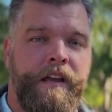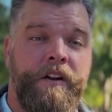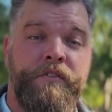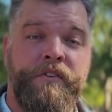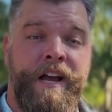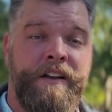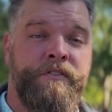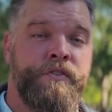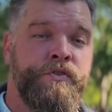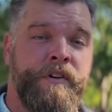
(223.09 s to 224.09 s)
It also has
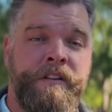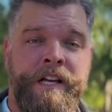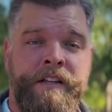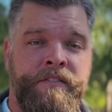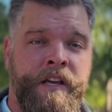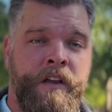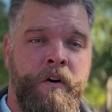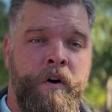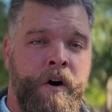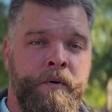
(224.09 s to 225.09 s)
the string lights that
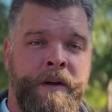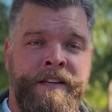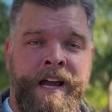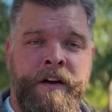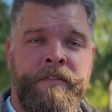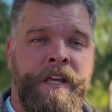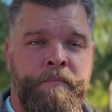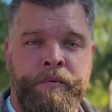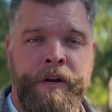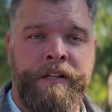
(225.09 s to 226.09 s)
go all the way down the
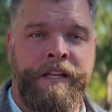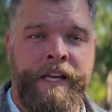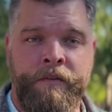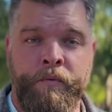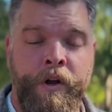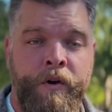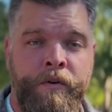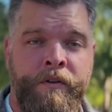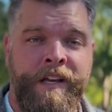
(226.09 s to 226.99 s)
brick-laid road.